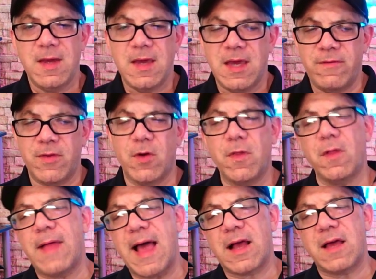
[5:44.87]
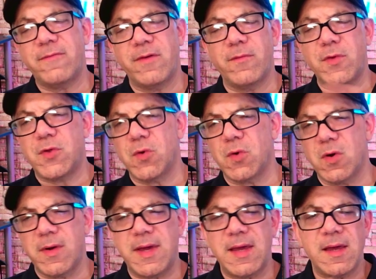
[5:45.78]
Even though the lack of
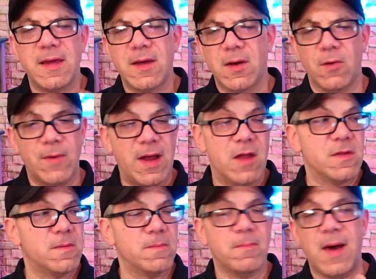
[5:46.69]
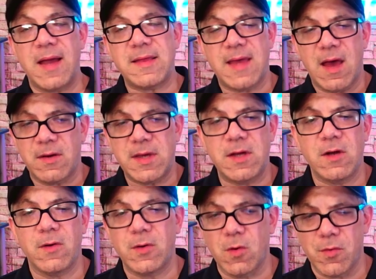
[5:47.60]
inventory around my town
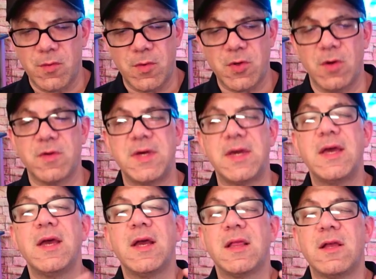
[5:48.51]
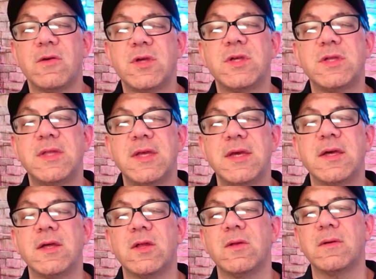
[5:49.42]
here in northern New Jersey, there's
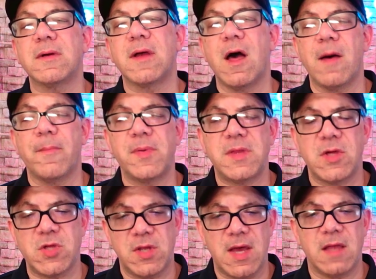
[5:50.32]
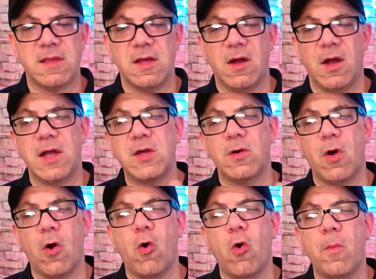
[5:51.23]
still competition out there, and your
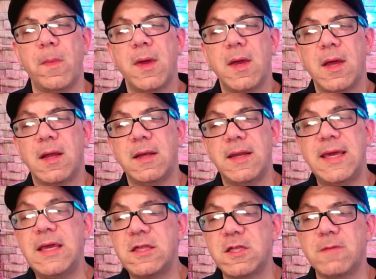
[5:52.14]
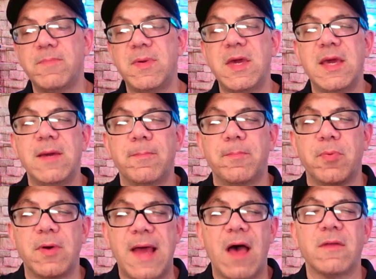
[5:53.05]
home needs to be
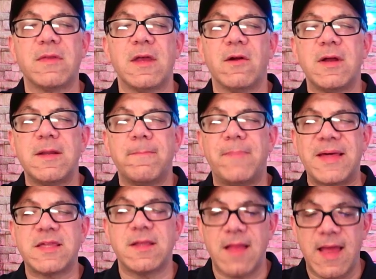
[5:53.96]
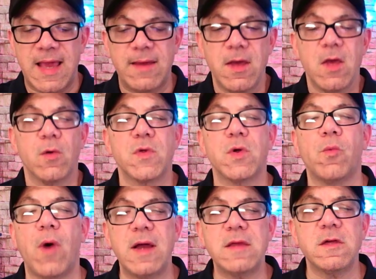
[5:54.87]
put out there in the best light. Because what
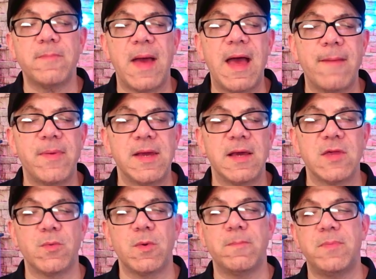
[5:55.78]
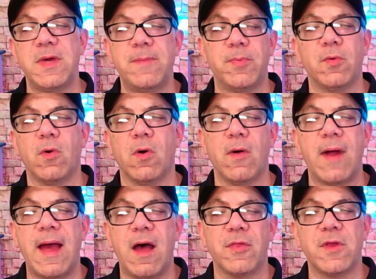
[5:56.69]
winds up happening is when people are
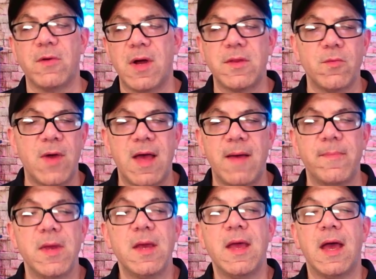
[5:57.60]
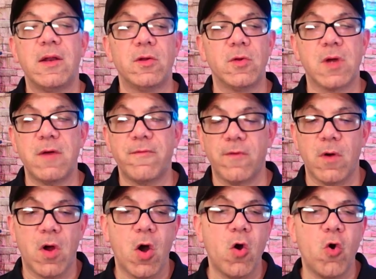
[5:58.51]
out there on the web and they're looking for
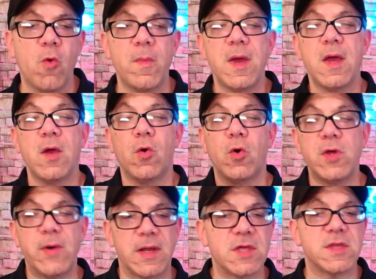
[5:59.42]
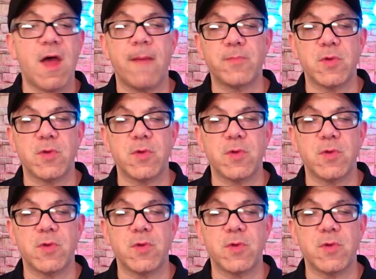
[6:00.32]
a home, you got to stop the